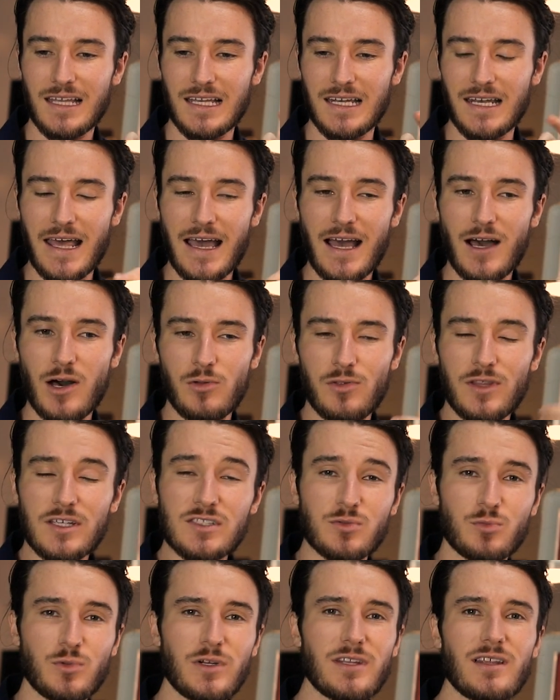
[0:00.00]
Now,
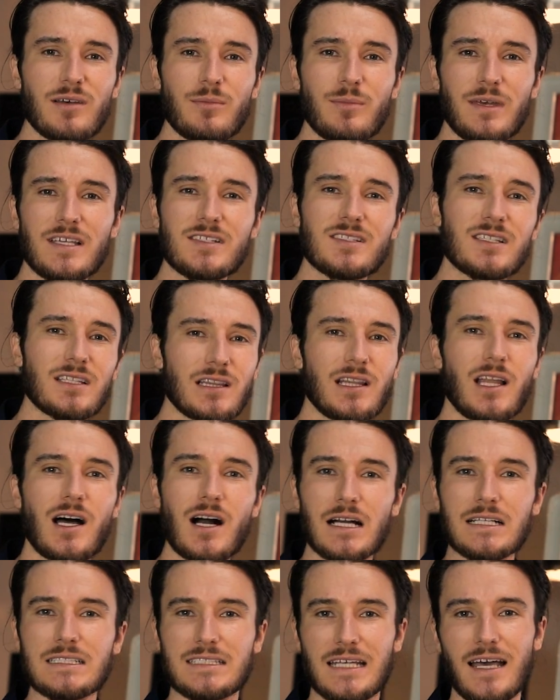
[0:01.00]
this rhythm isn't
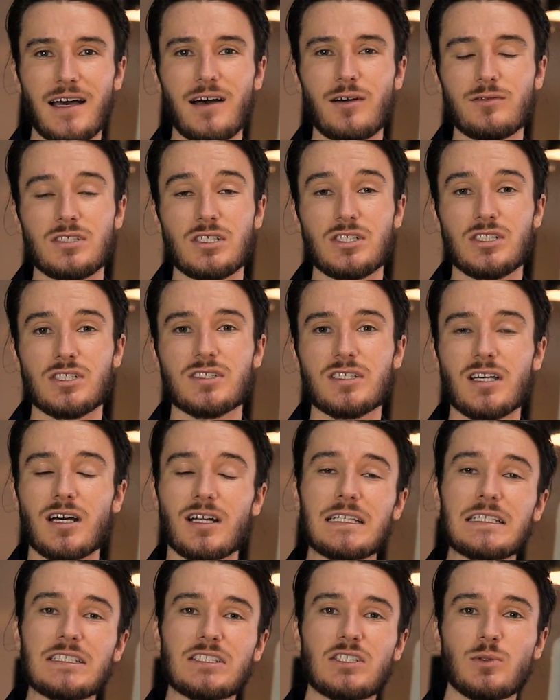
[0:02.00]
locked down to just
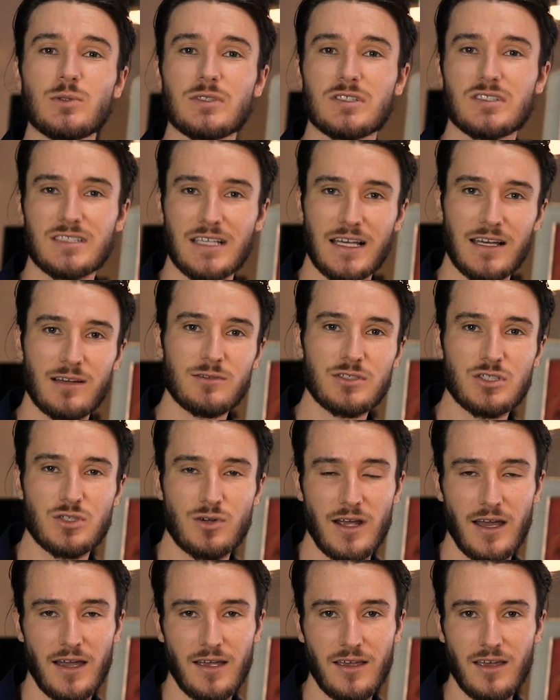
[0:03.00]
cutting to a
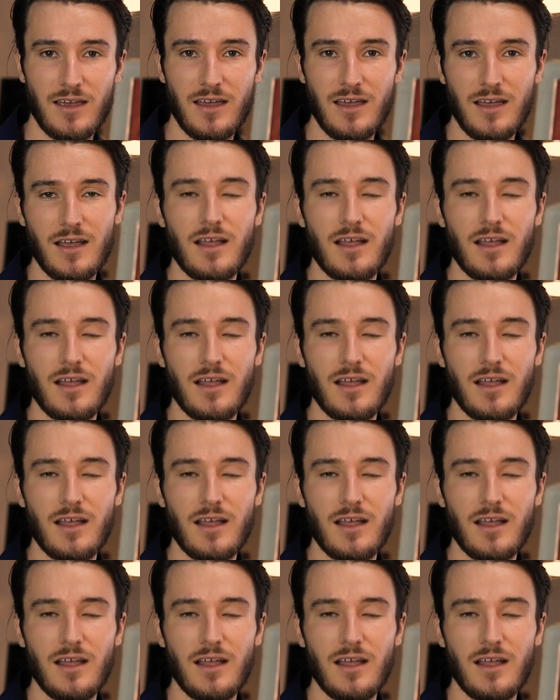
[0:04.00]
soundtrack.